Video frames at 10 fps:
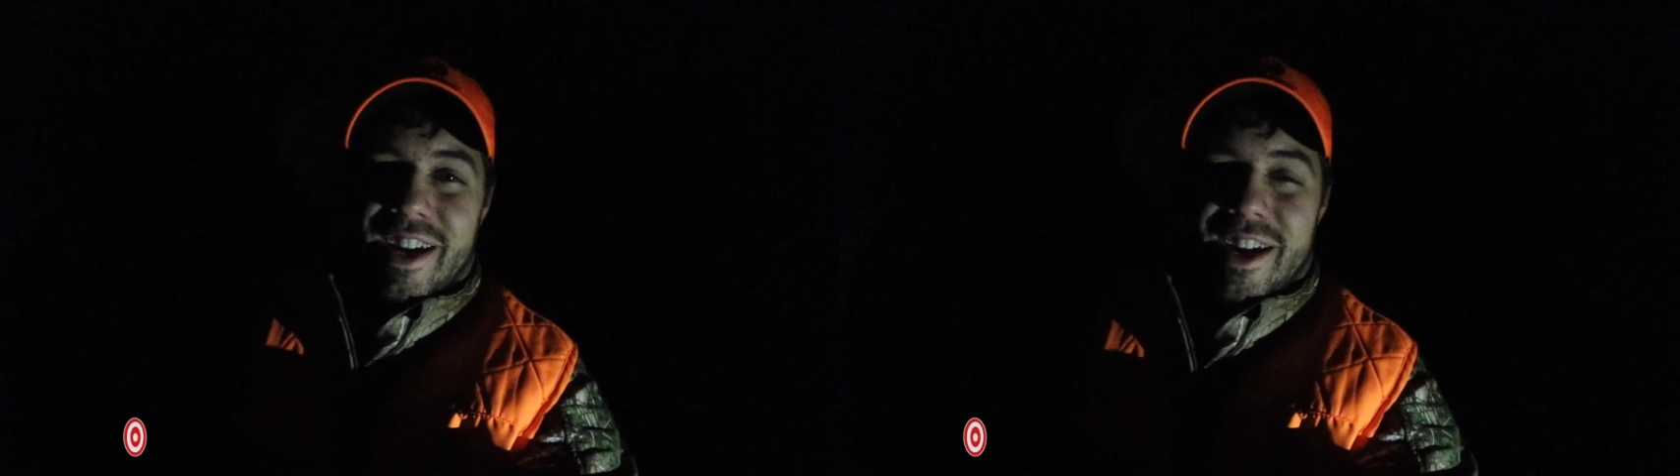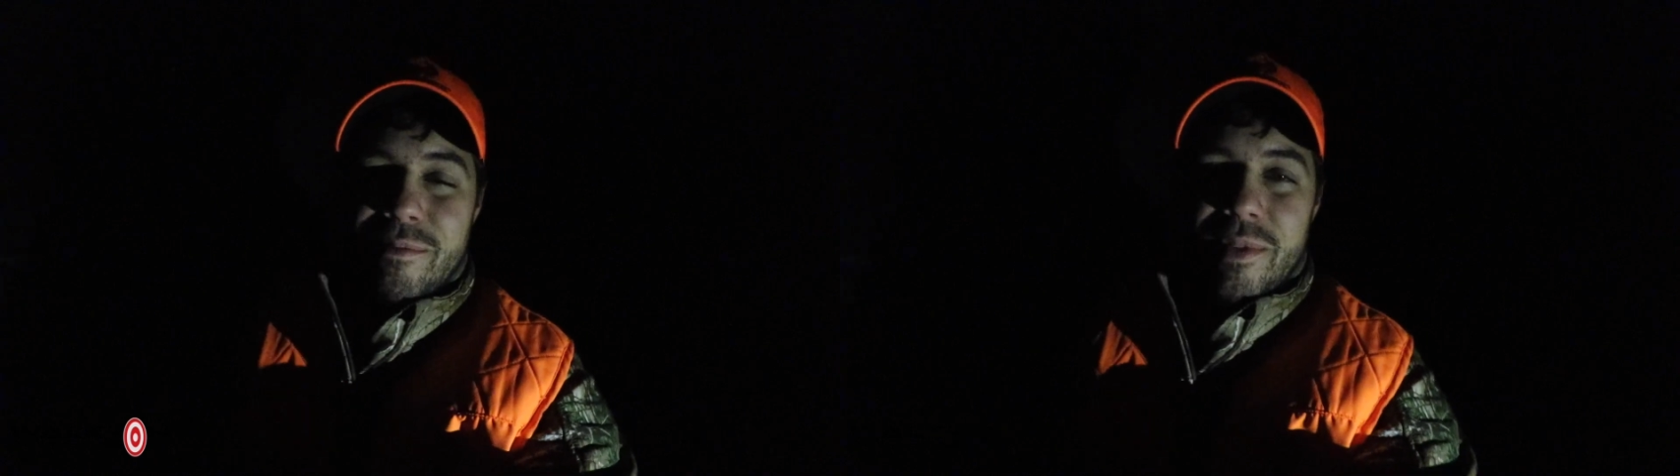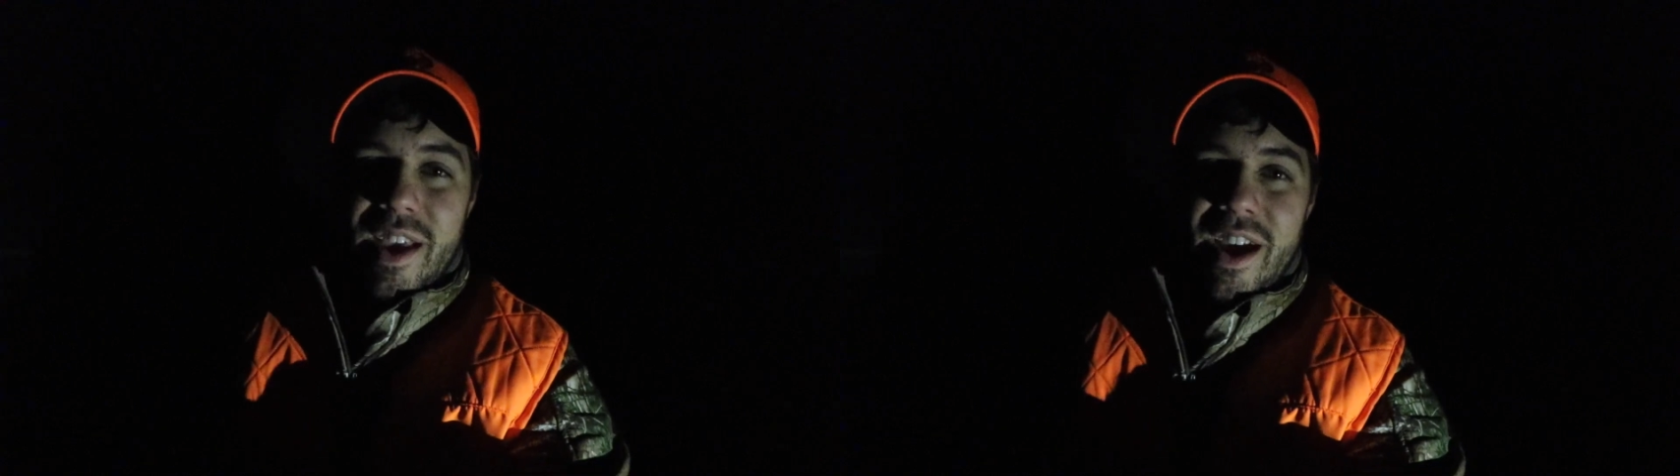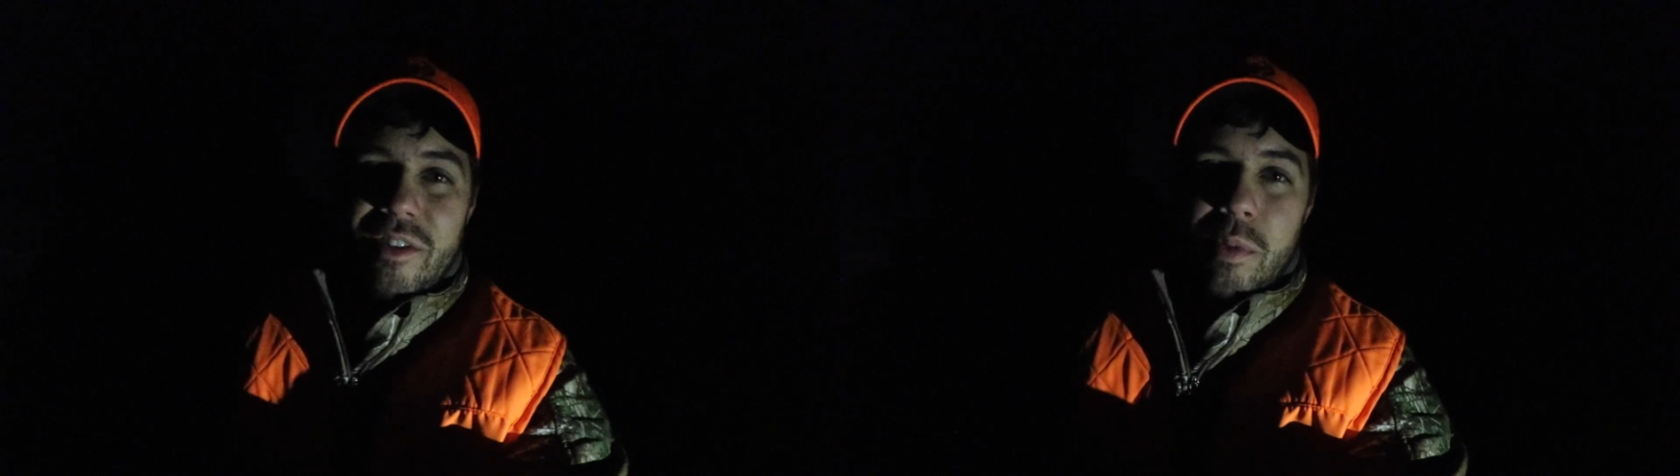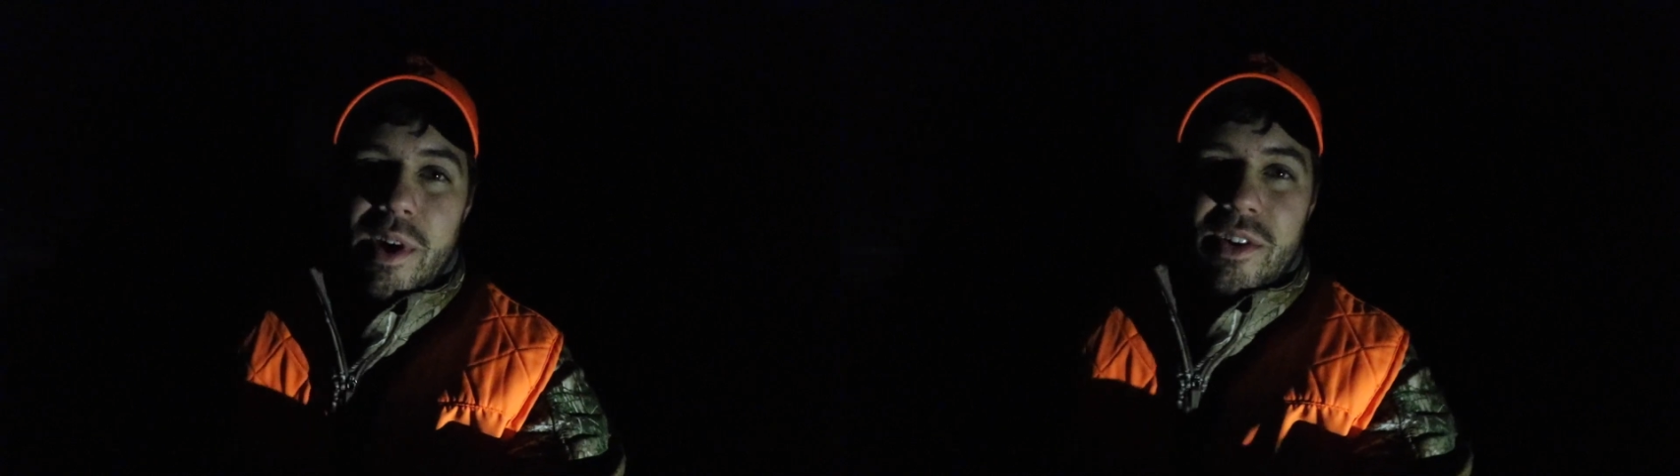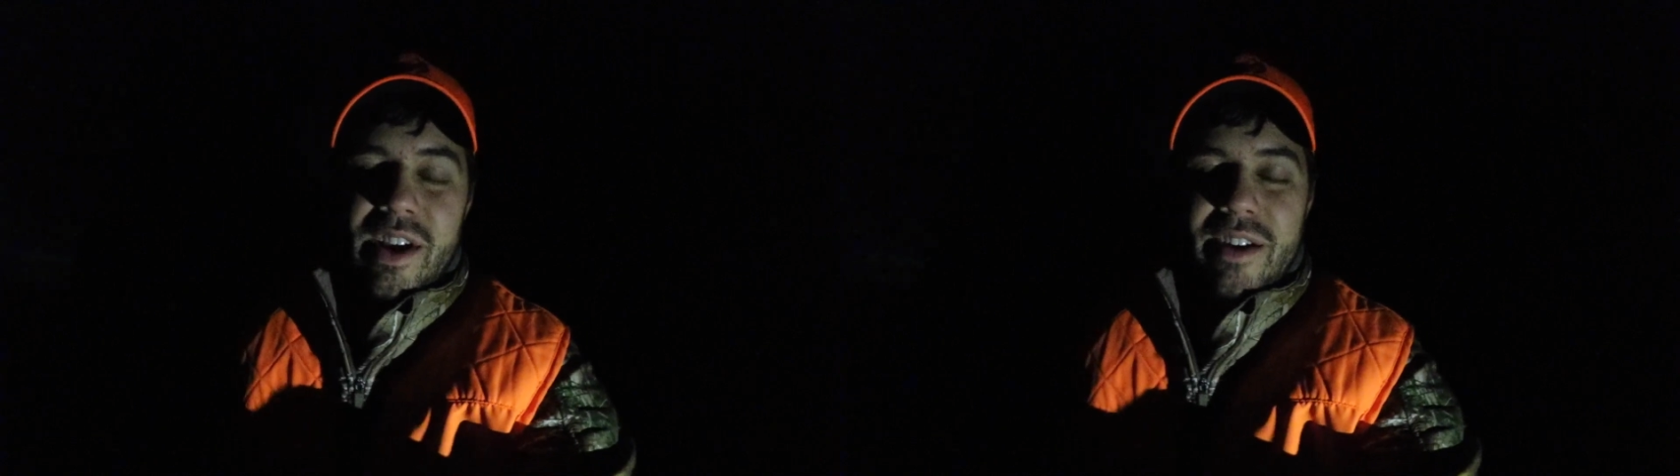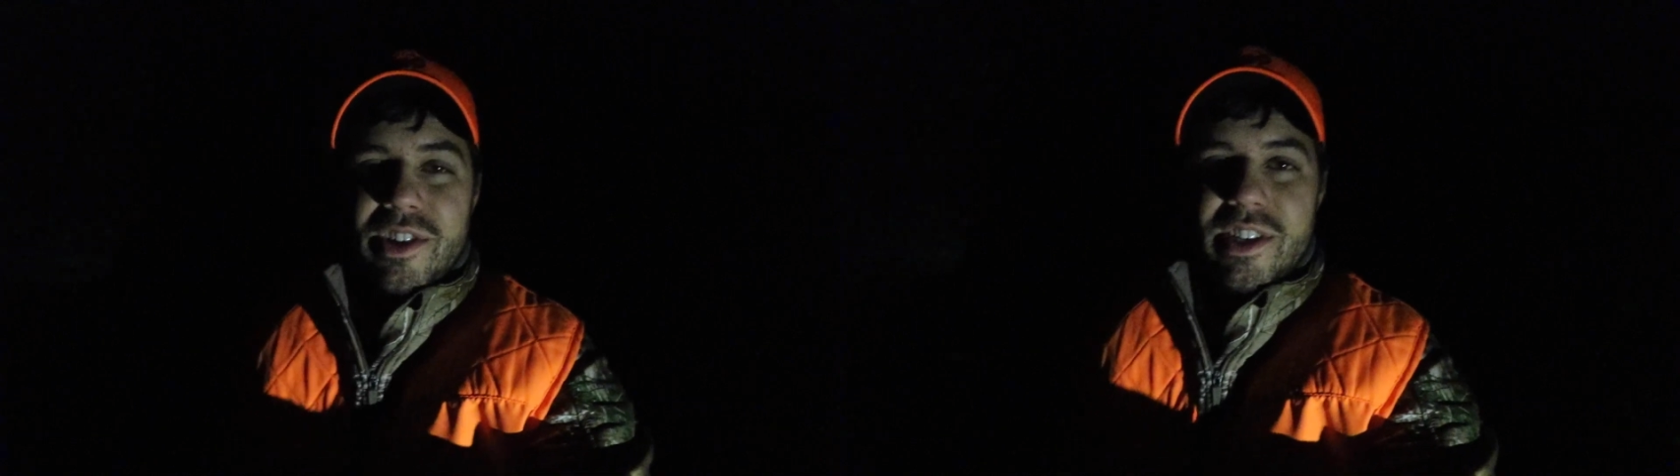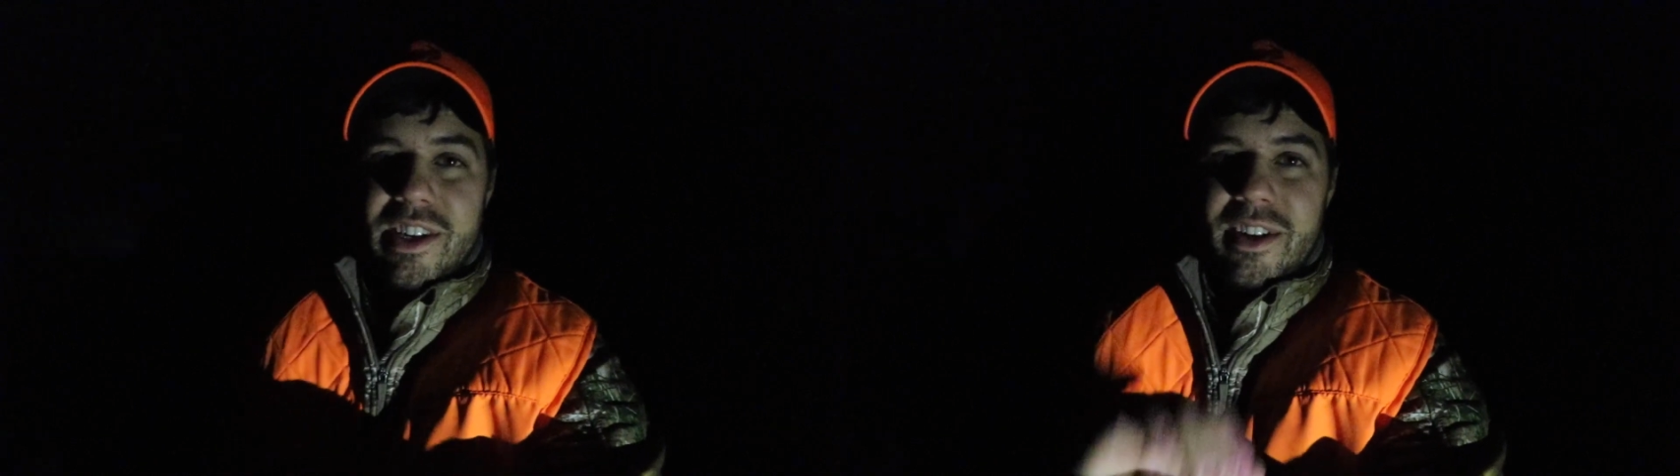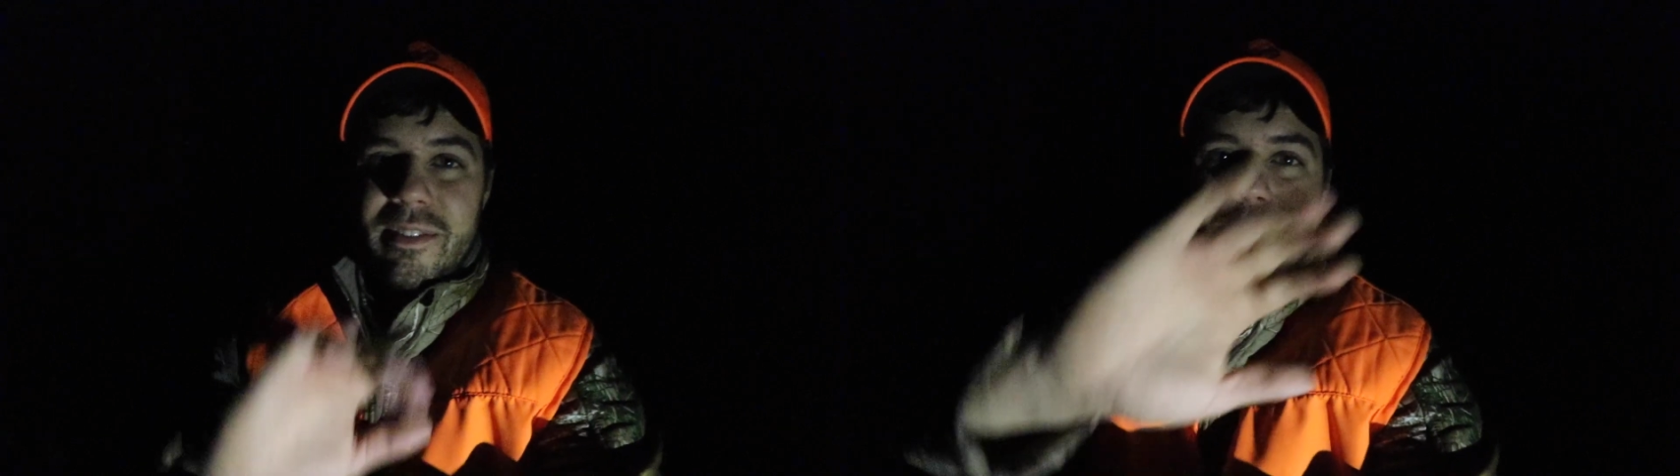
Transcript: time, have a better than average day.